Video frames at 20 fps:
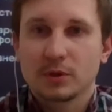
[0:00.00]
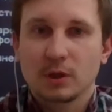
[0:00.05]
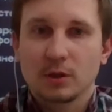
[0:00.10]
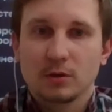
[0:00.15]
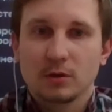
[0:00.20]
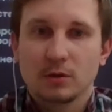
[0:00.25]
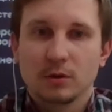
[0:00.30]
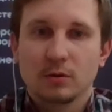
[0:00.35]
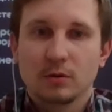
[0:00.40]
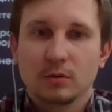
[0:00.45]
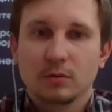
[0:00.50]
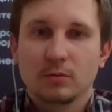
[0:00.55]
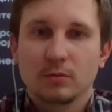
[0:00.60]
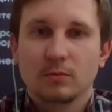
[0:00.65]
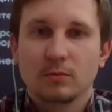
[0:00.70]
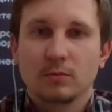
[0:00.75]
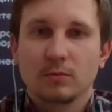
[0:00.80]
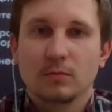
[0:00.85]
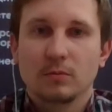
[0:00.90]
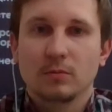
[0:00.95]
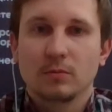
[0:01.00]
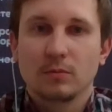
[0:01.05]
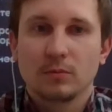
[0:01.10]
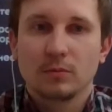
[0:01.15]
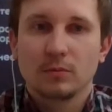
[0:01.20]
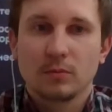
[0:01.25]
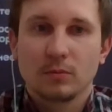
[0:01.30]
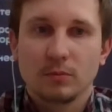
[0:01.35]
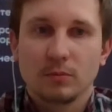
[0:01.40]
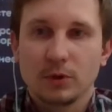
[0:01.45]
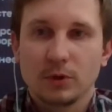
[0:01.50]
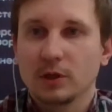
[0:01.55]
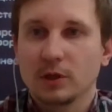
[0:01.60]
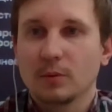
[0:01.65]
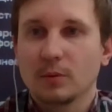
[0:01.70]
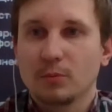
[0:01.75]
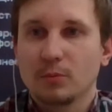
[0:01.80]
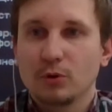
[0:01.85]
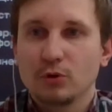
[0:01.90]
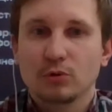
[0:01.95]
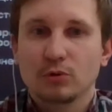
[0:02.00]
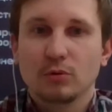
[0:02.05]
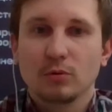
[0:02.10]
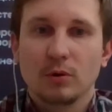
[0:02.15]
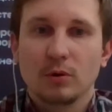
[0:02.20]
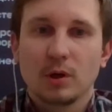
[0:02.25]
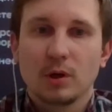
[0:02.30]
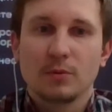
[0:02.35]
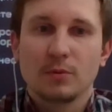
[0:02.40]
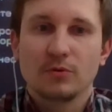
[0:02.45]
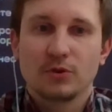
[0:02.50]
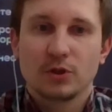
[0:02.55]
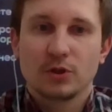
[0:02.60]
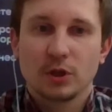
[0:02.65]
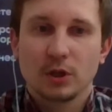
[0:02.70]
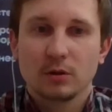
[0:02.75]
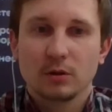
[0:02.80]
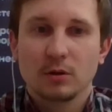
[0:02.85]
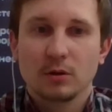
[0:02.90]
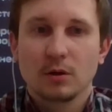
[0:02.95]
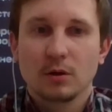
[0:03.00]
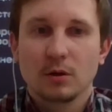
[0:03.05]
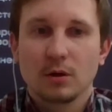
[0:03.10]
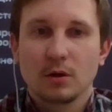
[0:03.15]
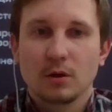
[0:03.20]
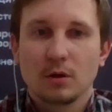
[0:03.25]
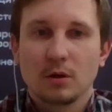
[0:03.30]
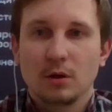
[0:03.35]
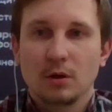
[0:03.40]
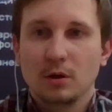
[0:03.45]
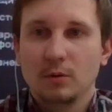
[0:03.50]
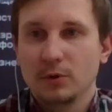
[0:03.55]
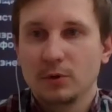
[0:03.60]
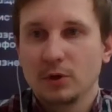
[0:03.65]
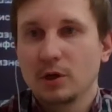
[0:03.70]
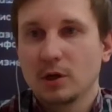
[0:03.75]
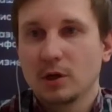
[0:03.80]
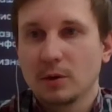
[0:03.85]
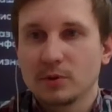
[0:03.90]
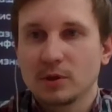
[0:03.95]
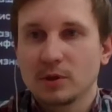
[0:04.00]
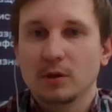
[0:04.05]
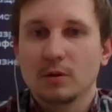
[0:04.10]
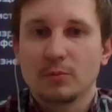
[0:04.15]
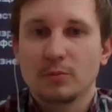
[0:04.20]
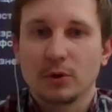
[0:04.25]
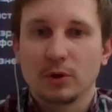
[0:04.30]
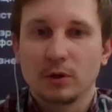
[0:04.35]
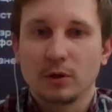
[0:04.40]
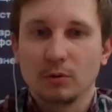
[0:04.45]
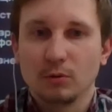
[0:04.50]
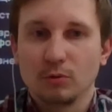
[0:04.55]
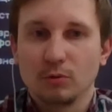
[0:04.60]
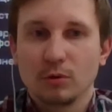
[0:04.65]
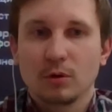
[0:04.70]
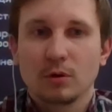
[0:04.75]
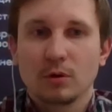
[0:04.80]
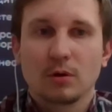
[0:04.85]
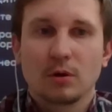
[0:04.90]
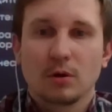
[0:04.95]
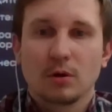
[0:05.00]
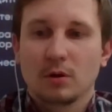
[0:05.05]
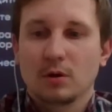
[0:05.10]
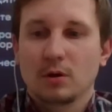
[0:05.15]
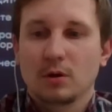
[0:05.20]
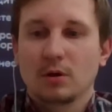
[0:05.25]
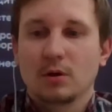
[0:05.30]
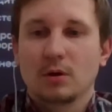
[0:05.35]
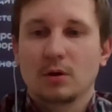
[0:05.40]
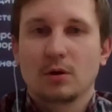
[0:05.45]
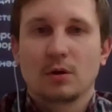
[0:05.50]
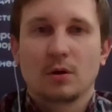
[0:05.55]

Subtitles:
But if you don't have time for that, you can, of course, contact me by mail, by email.